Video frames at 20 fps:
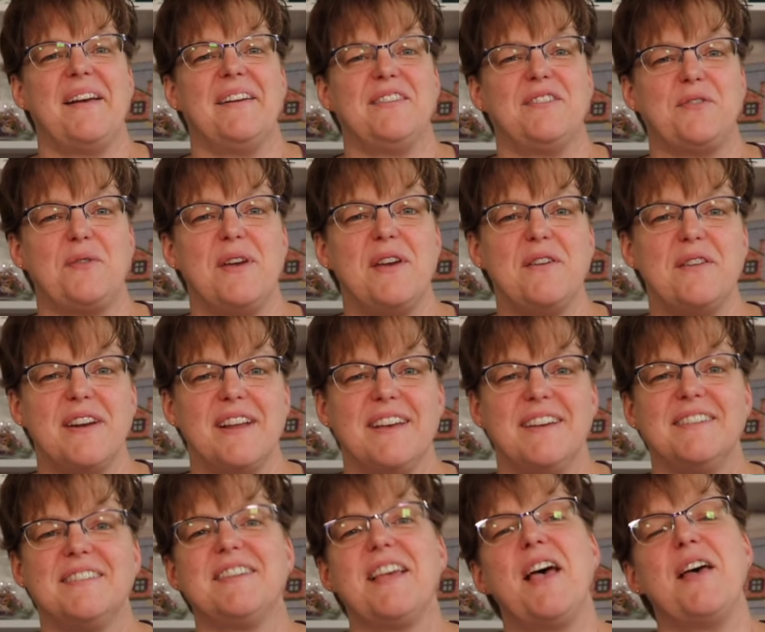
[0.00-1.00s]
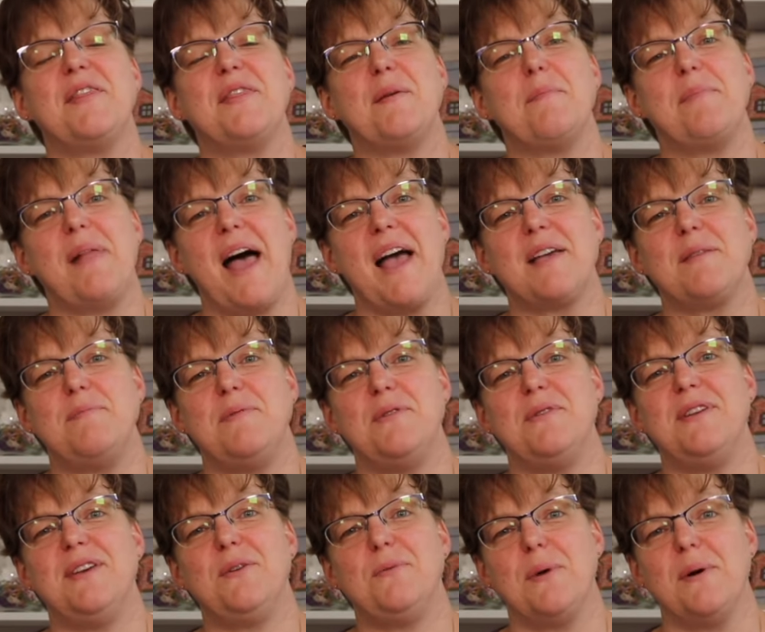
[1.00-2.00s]
So here it is, the Black
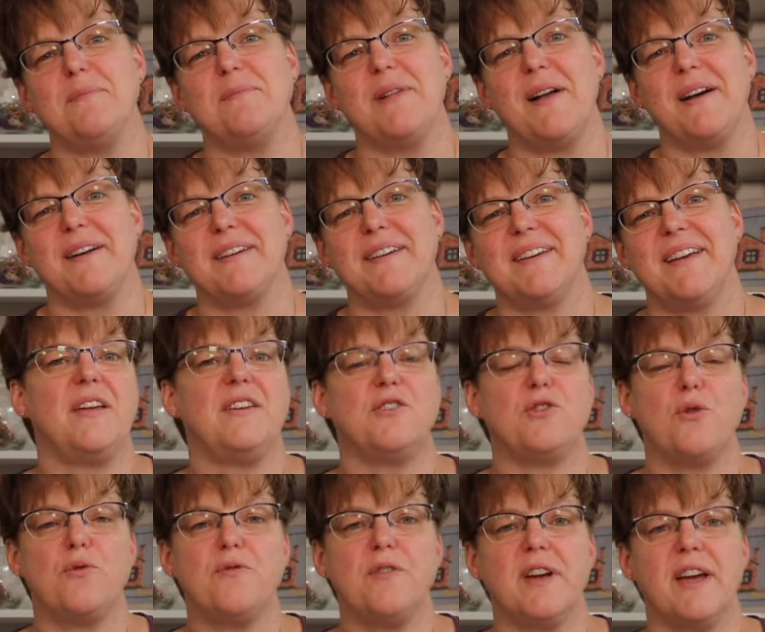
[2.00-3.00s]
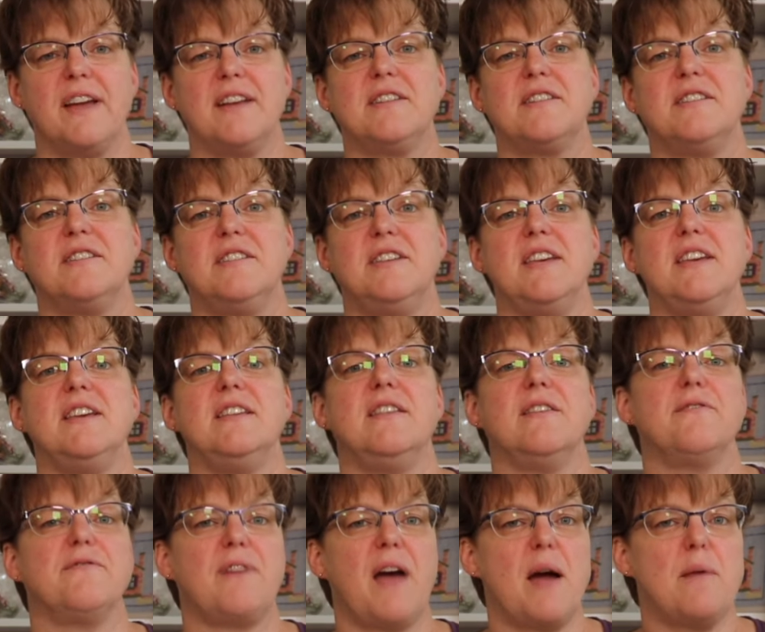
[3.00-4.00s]
Beauty quilt block. Don't forget to see the
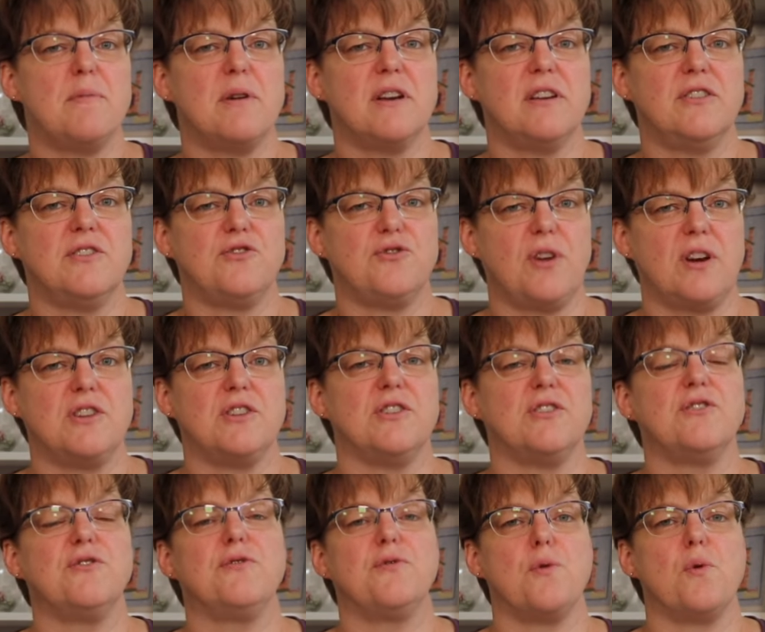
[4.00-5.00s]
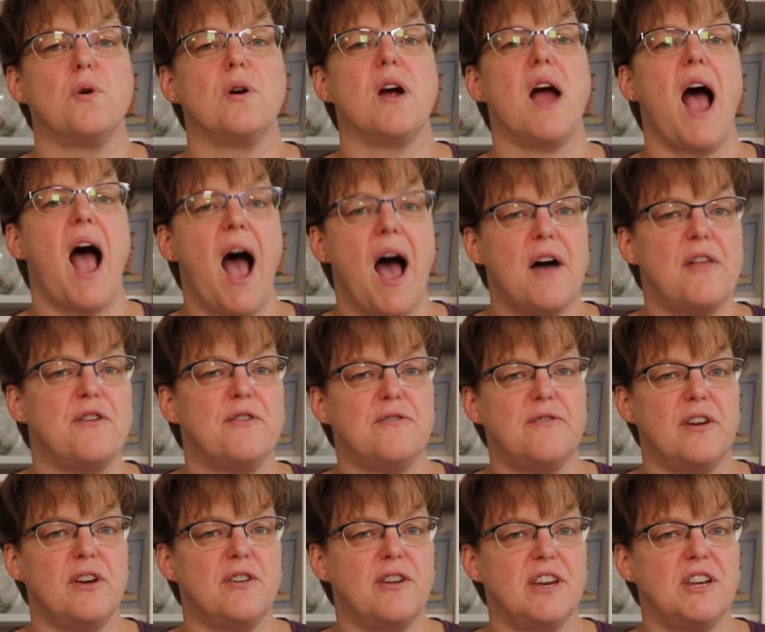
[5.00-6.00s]
fabric instructions for other
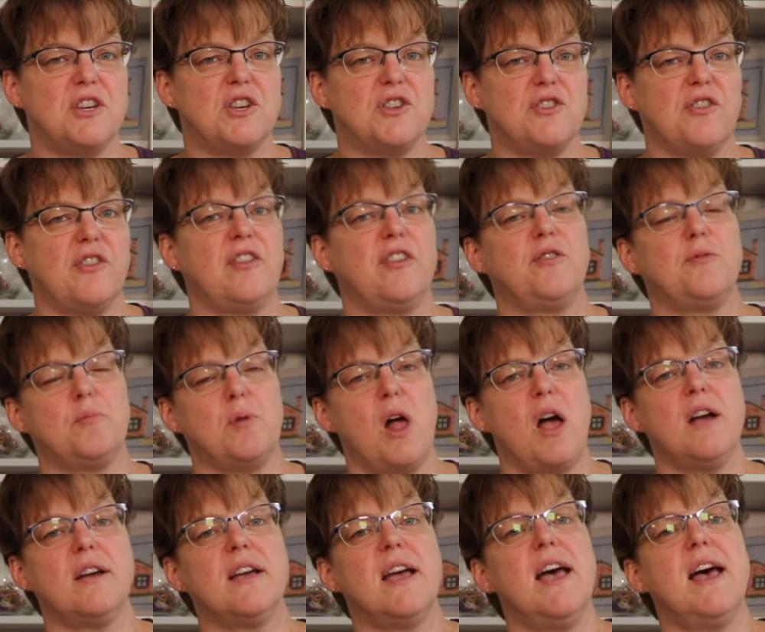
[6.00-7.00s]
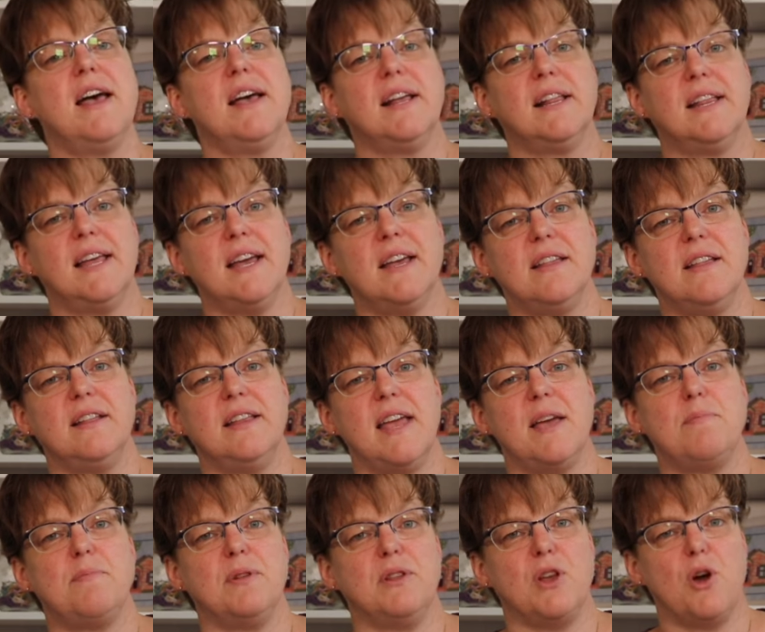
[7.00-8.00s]
variations of this block. Click the
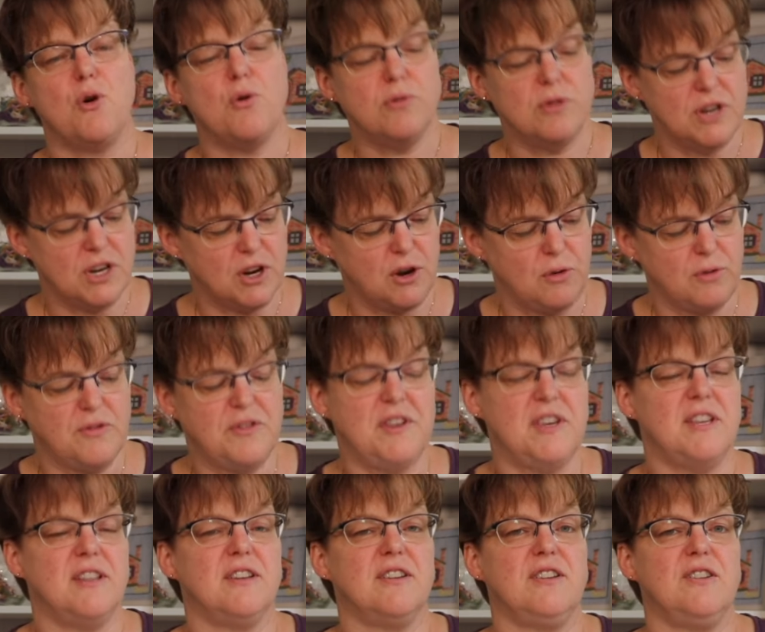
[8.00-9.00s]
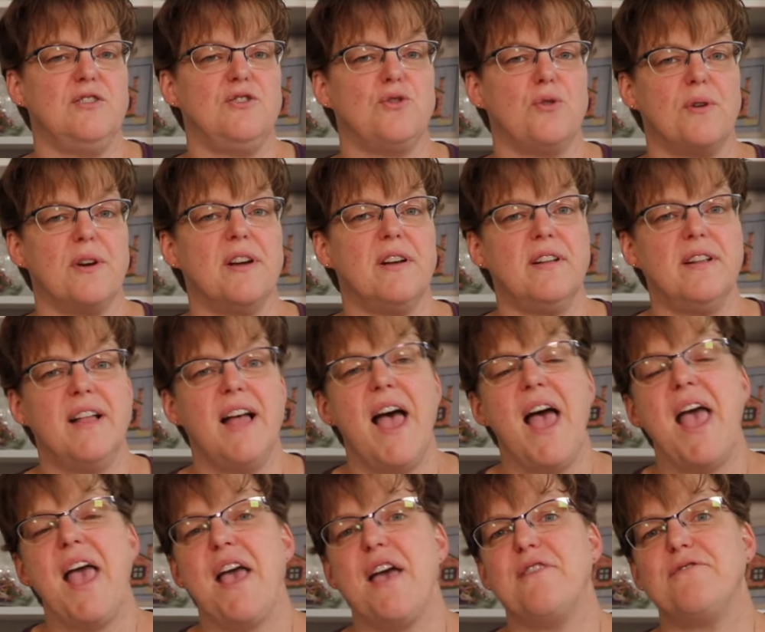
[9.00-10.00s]
link below to go see the tutorial.
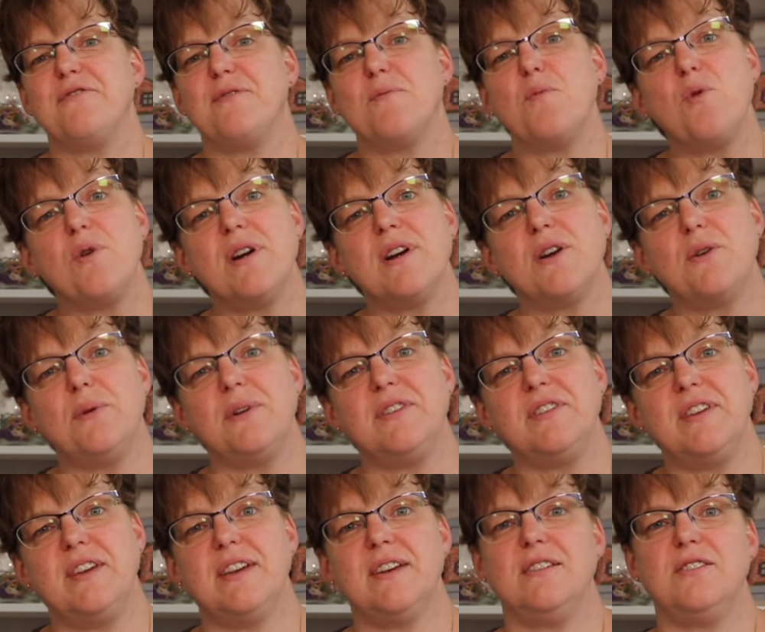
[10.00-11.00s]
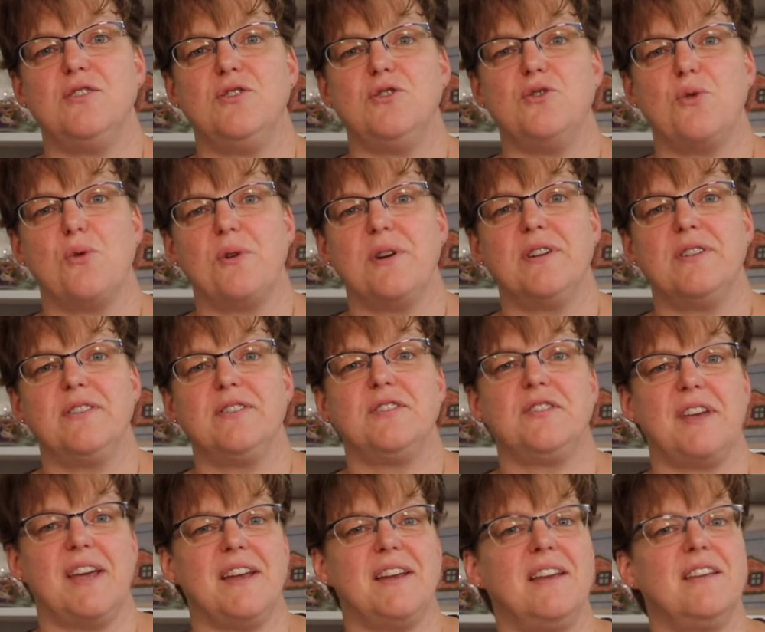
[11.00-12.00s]
And for more quilting
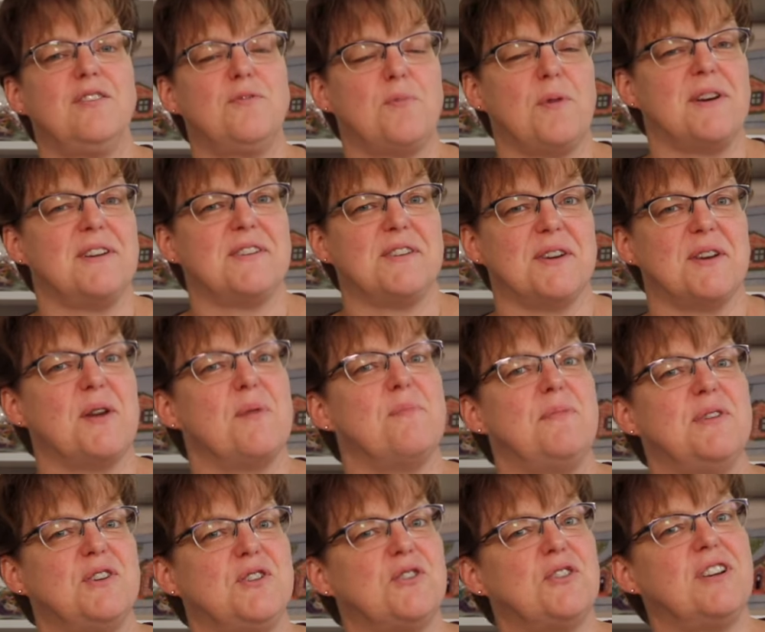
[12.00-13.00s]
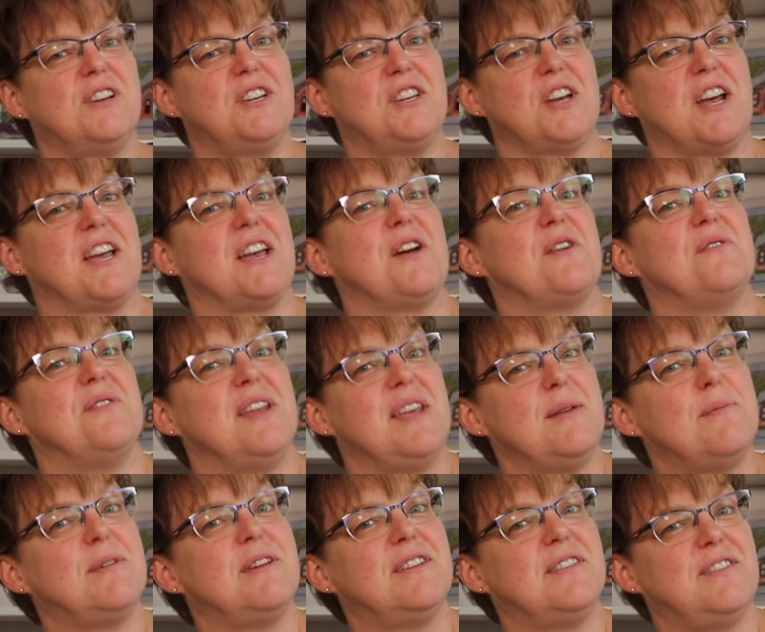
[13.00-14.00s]
tutorials and inspiration, be sure to check out
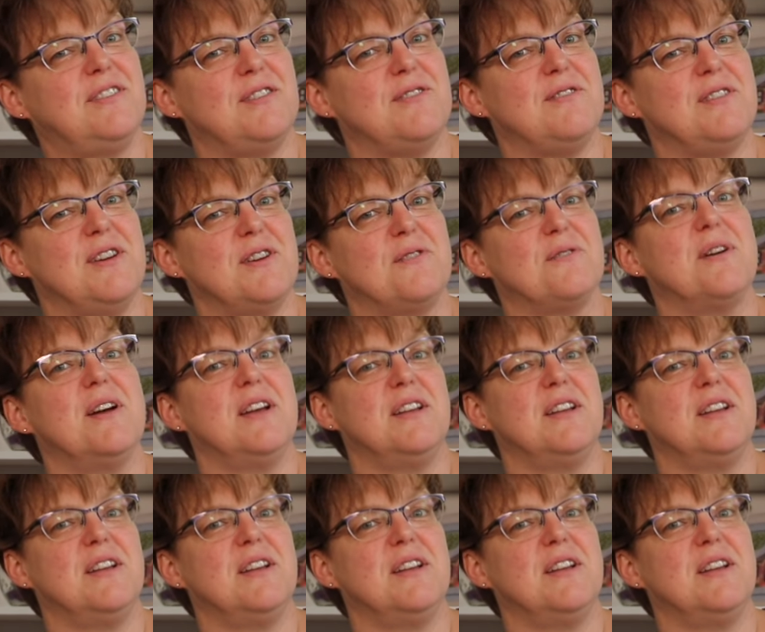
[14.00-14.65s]
epidastudio.com.